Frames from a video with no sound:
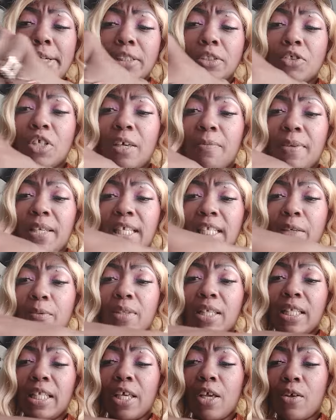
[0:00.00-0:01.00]
you could be dealing with
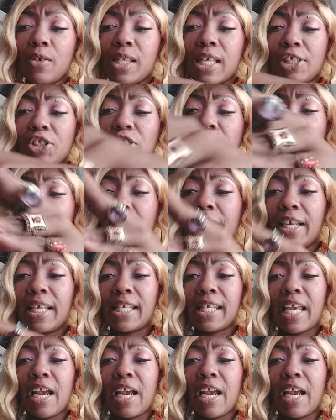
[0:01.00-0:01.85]
a Leo, Sagittarius,